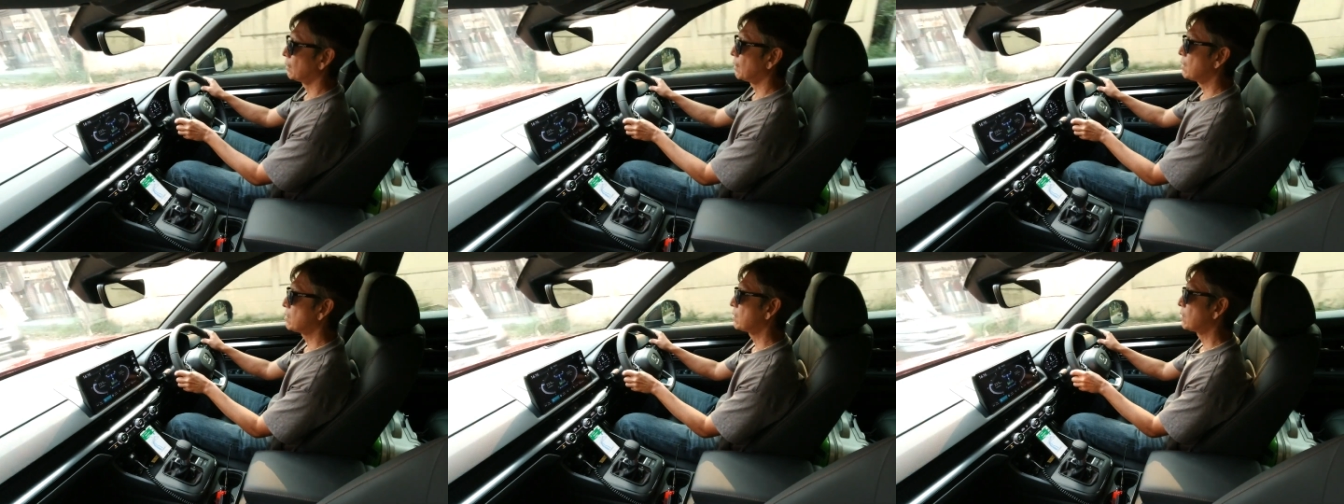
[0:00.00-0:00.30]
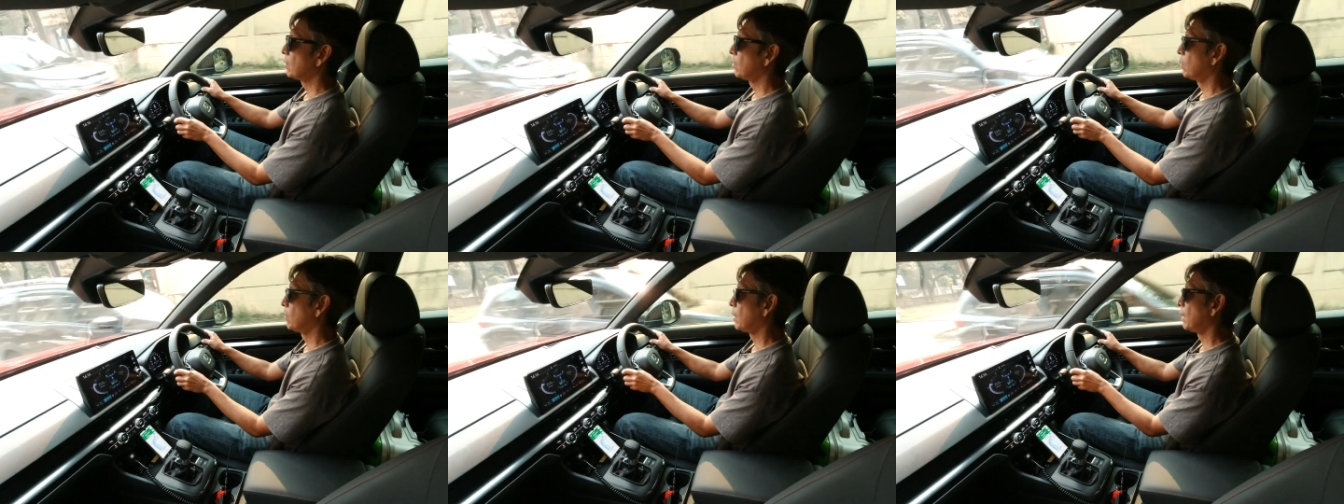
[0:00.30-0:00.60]
Okay,
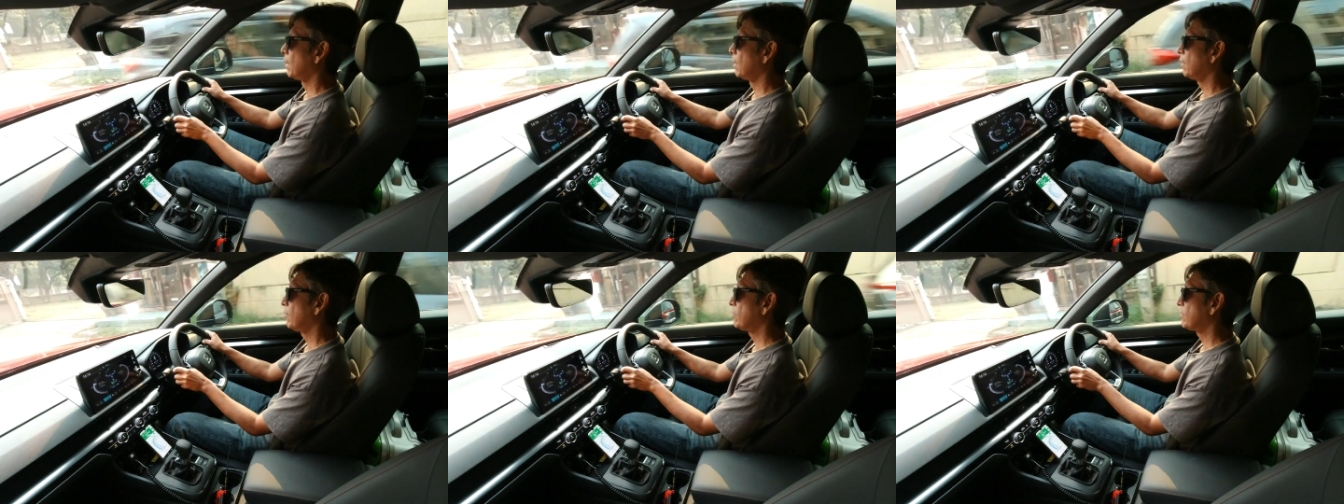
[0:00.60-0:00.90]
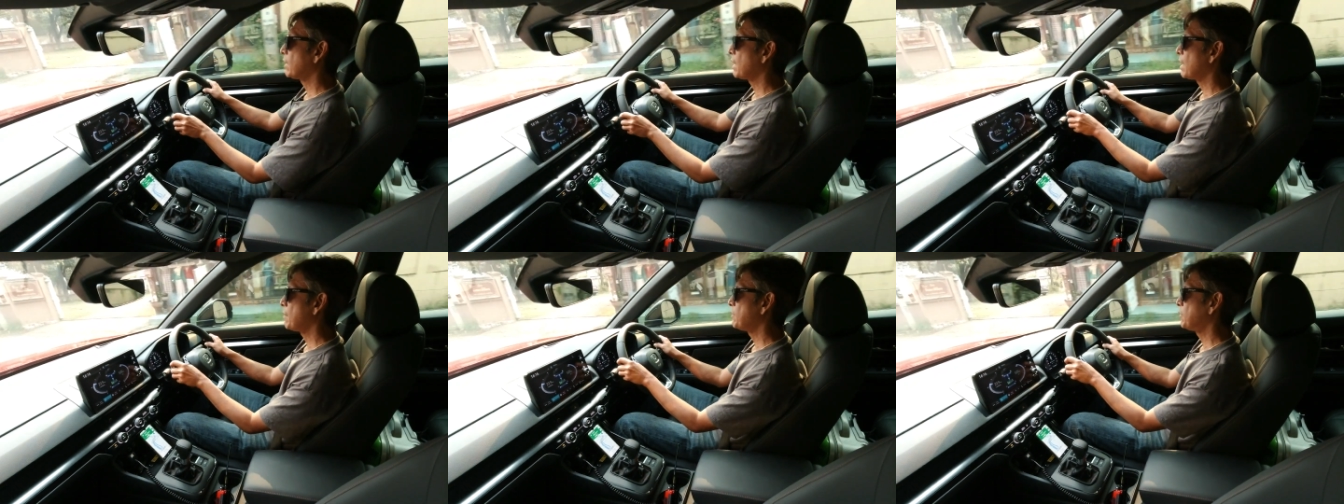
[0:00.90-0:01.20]
so a lot
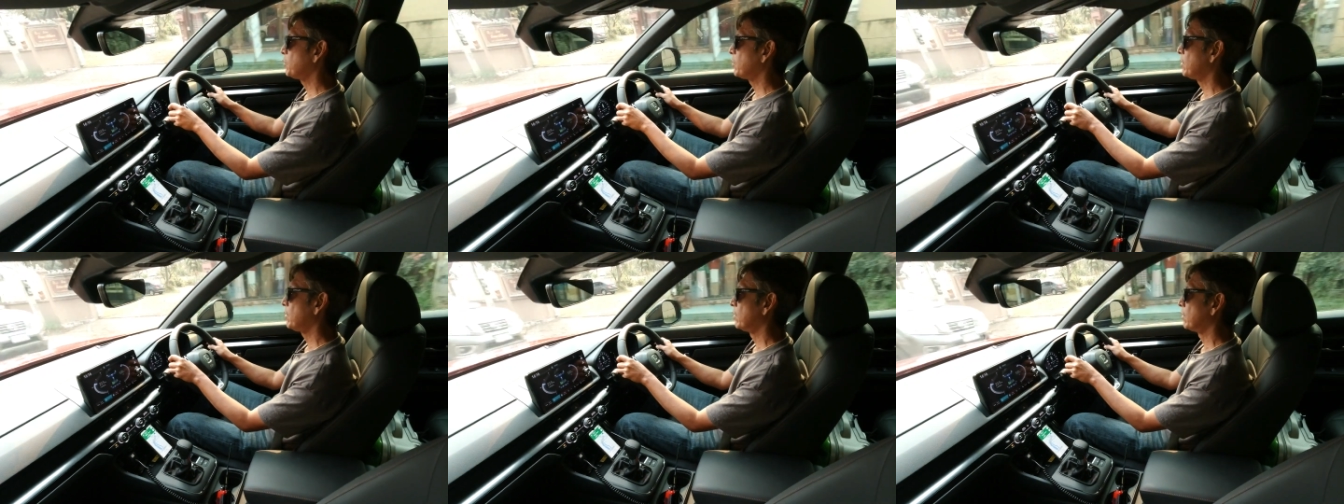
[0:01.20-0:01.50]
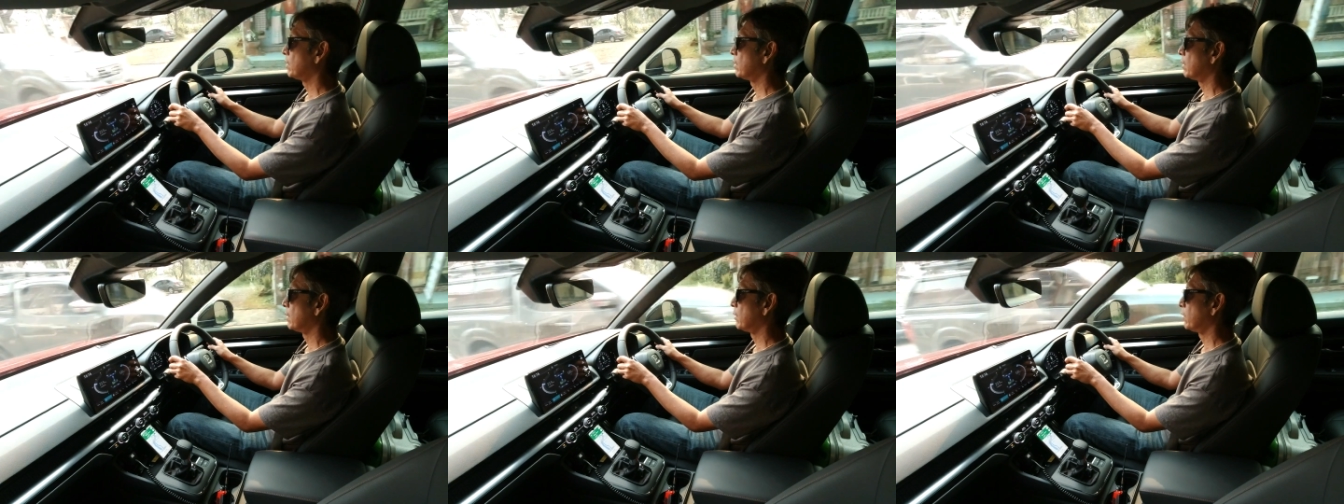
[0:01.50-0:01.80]
of times when
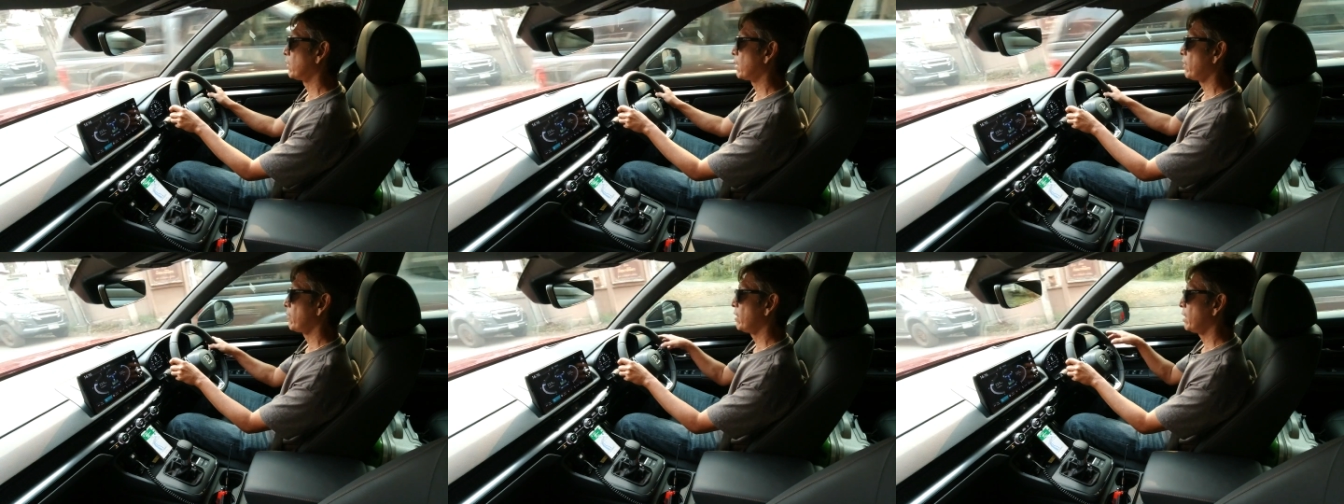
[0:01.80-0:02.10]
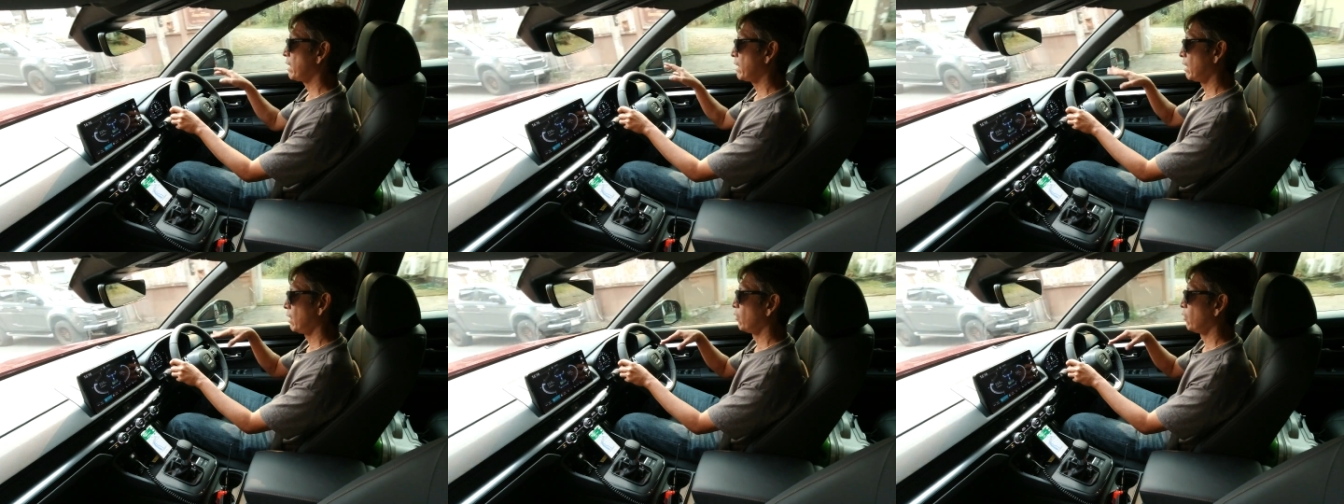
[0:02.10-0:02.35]
you're driving